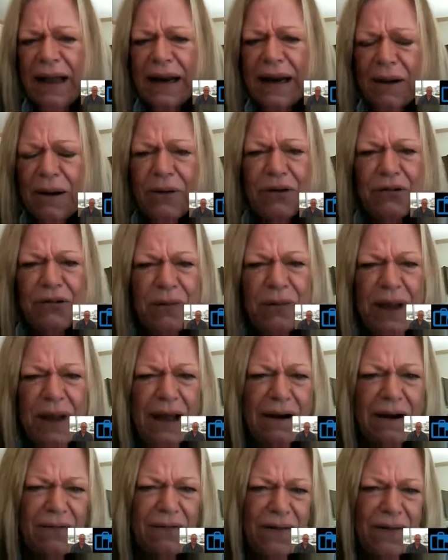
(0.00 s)
I wish we
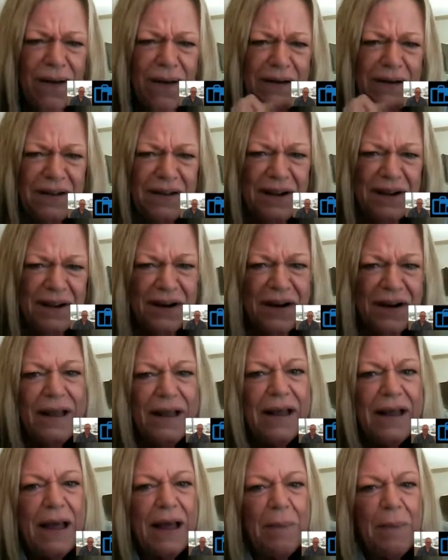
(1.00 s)
had a font here,
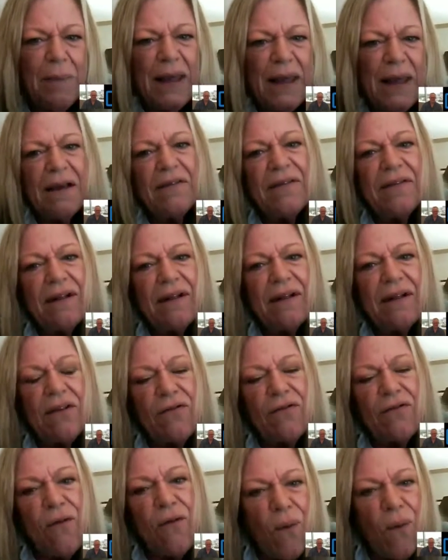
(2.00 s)
because that's a
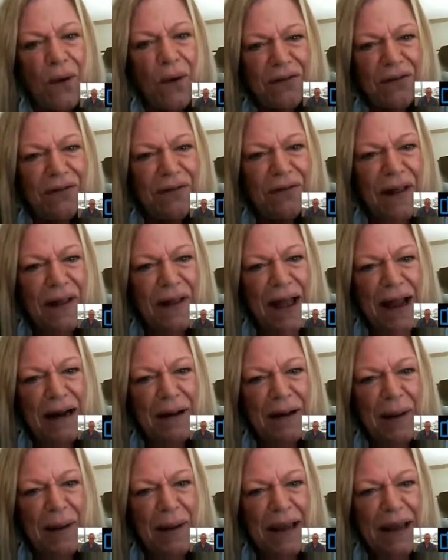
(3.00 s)

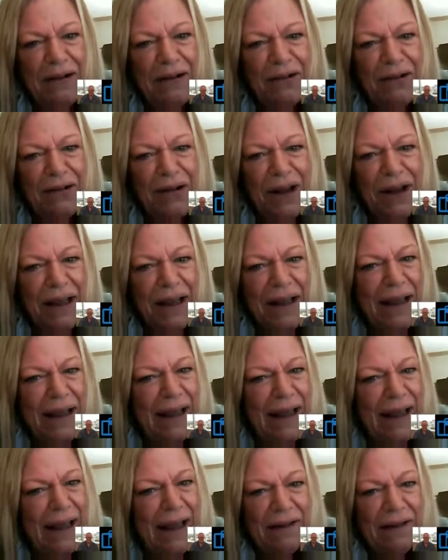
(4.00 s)
forest-lined beach,
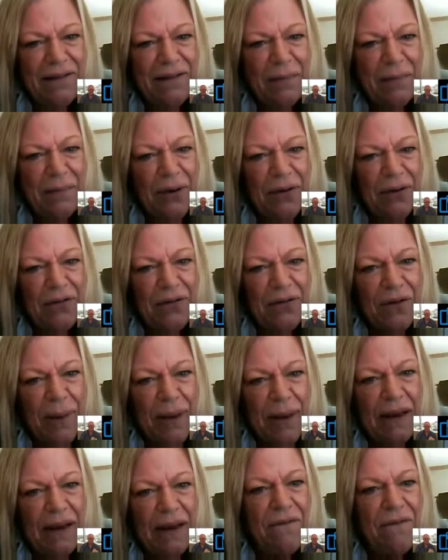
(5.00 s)
and it's supposed to
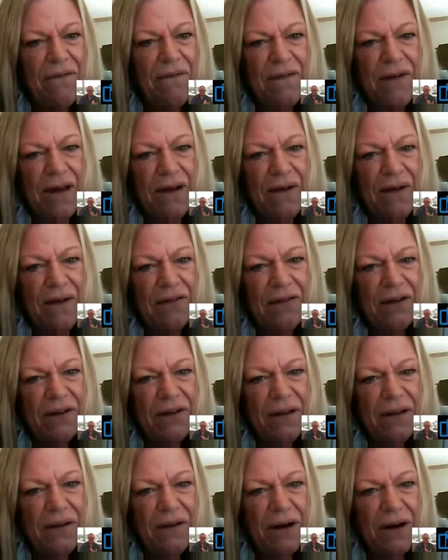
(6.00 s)
be very
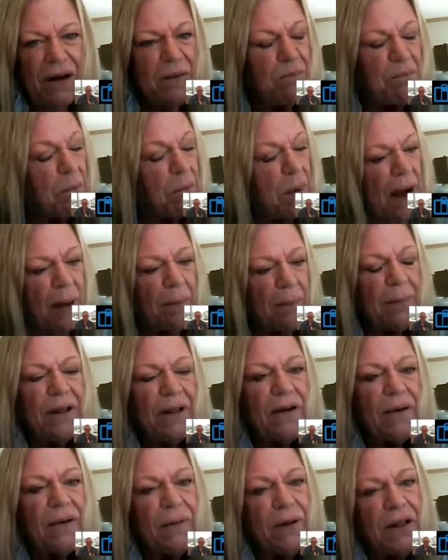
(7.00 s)
secluded,
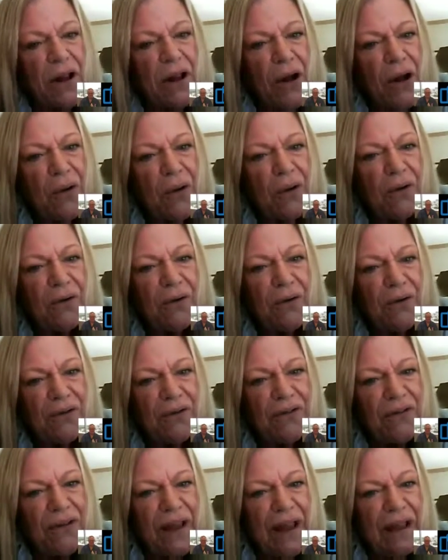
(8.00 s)
popular with
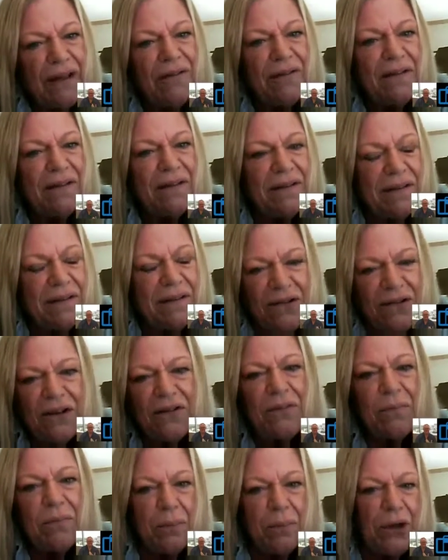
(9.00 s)
locals, and
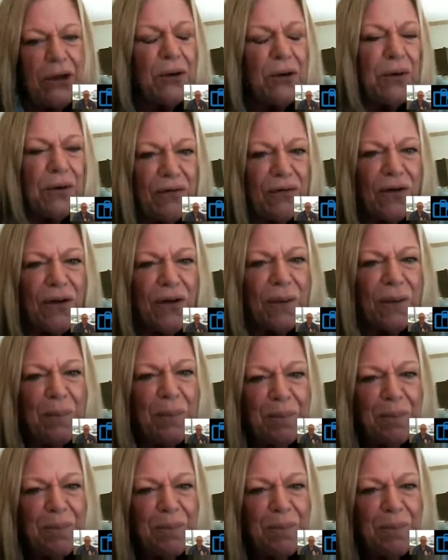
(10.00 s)
just beautiful.